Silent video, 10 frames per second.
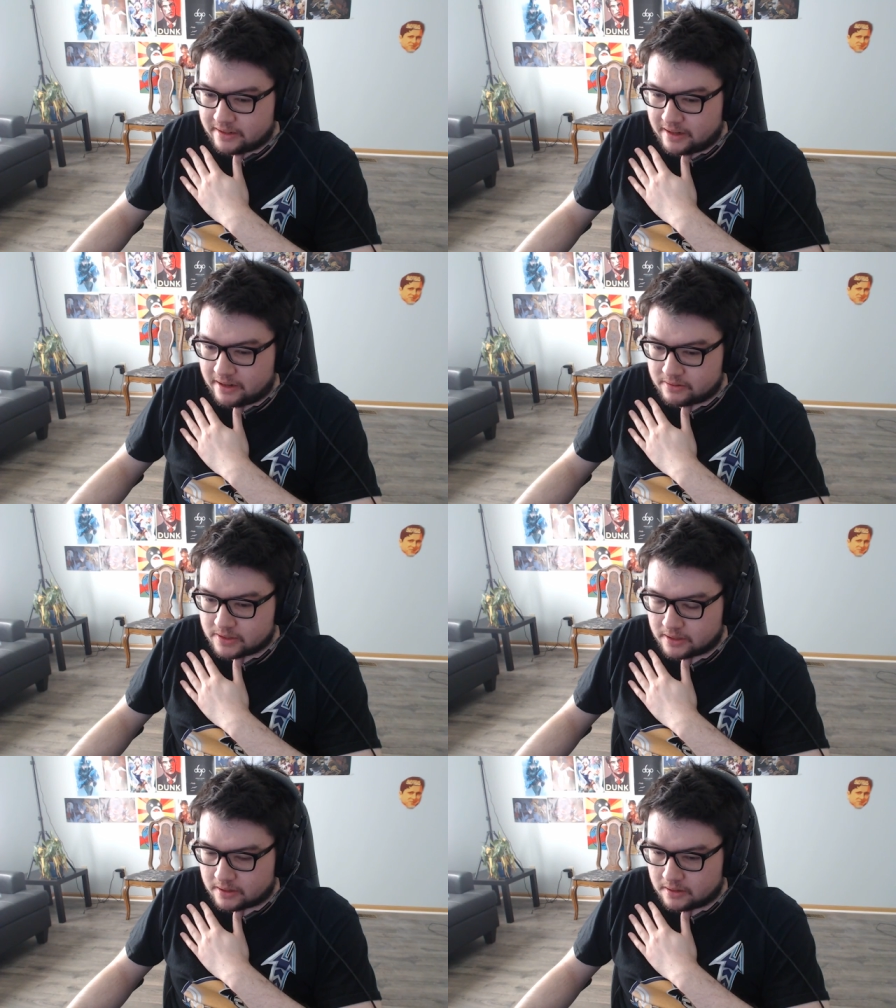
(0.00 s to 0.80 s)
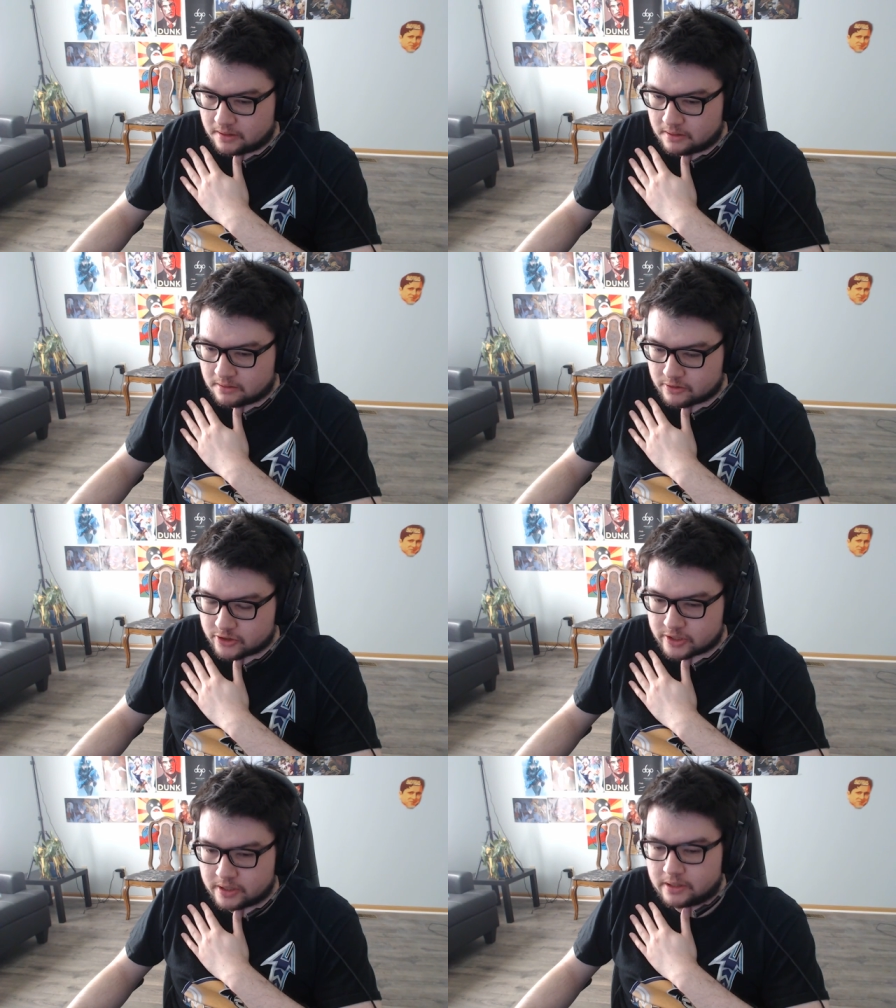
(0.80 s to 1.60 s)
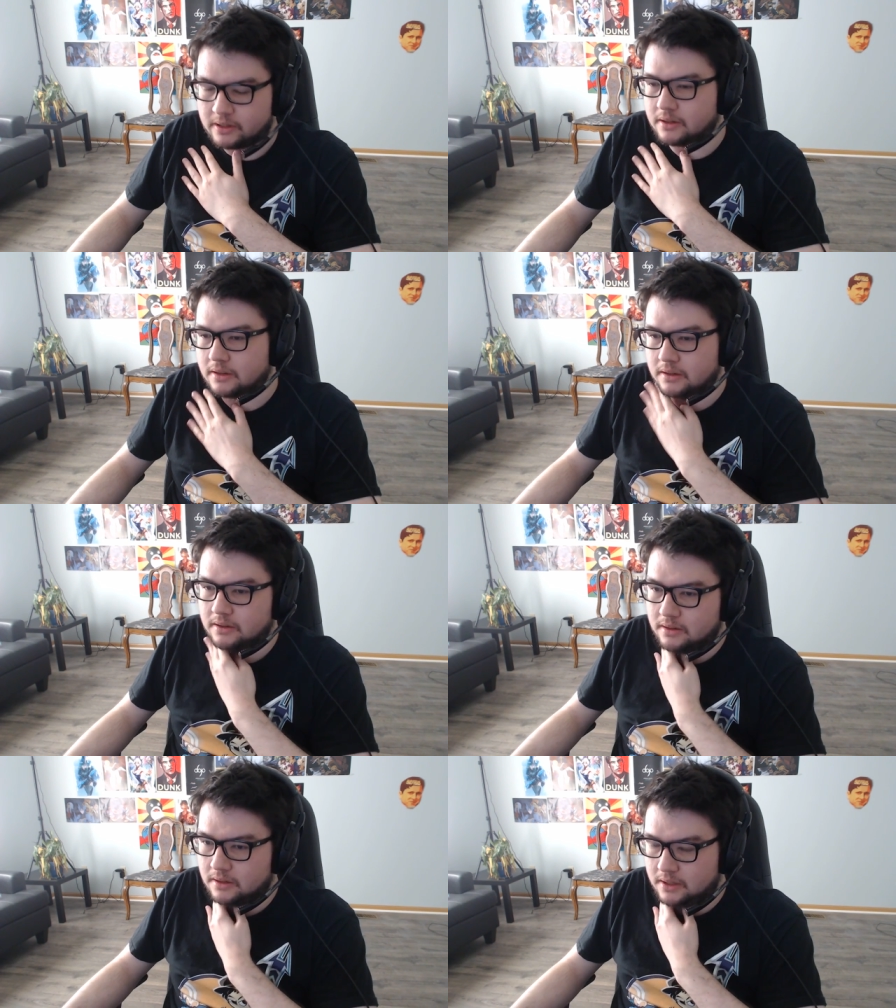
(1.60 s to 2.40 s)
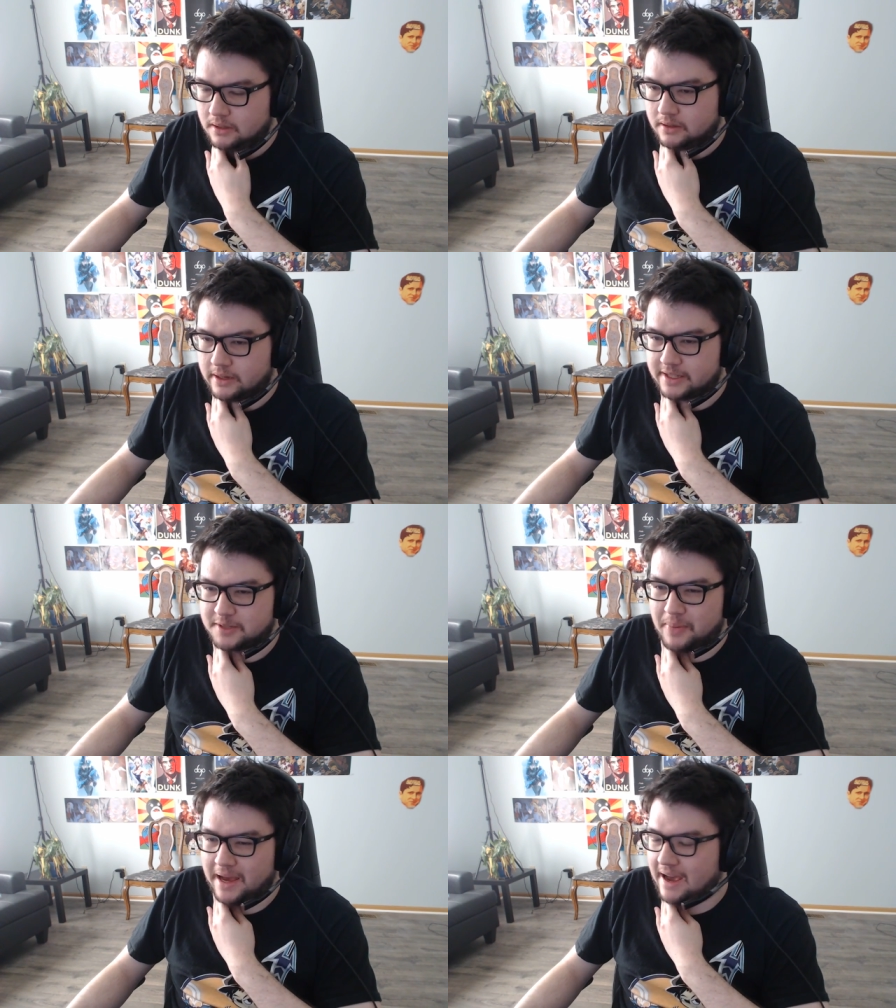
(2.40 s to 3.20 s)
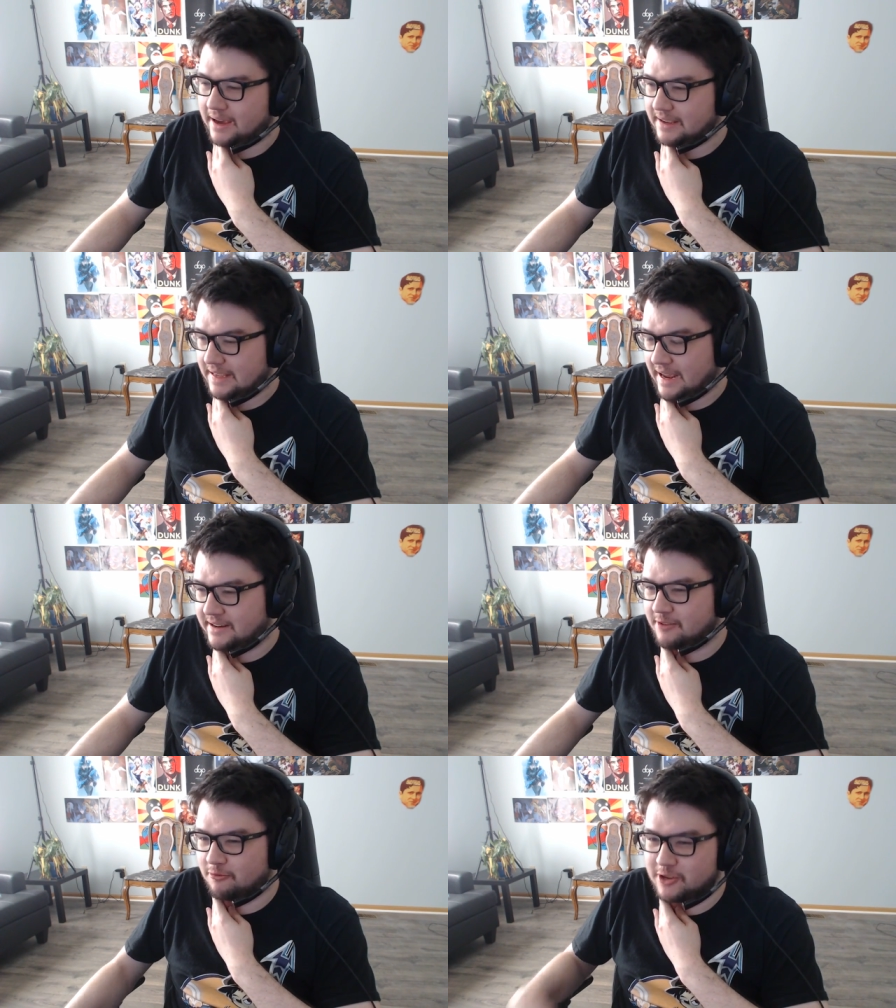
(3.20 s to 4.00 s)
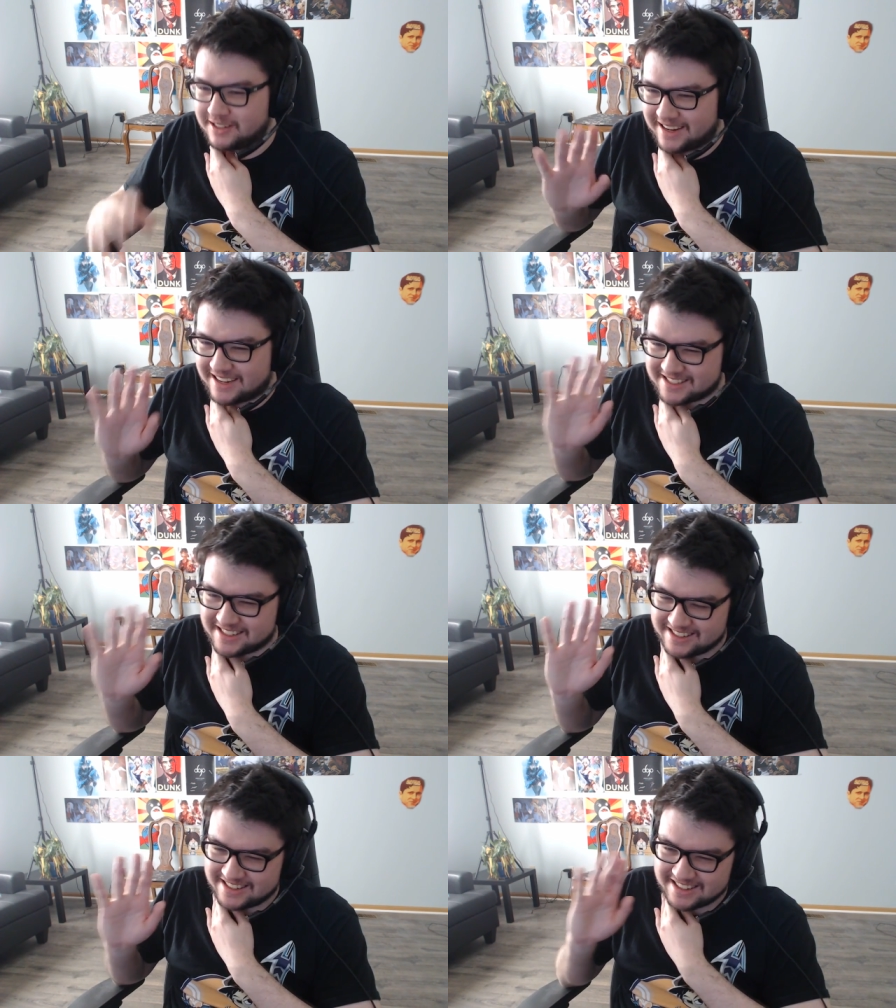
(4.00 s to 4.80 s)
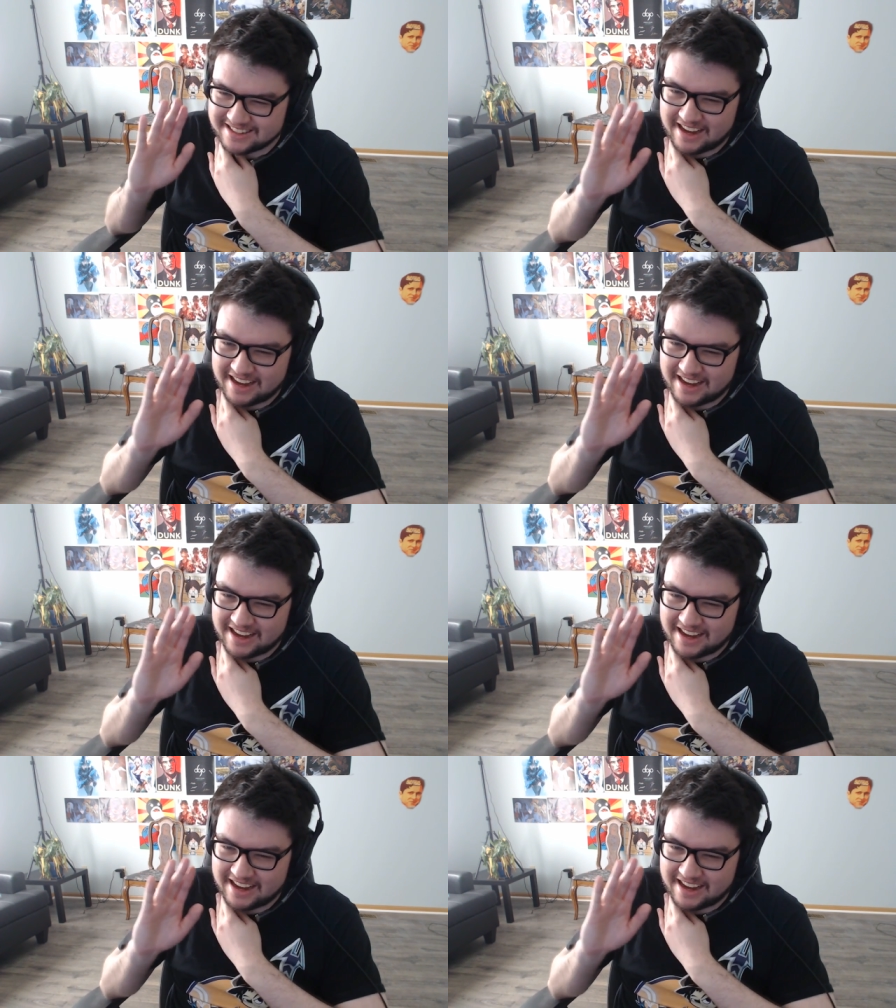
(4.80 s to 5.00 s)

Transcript: and I was like, oh shit, it's back. And I didn't realize it yet.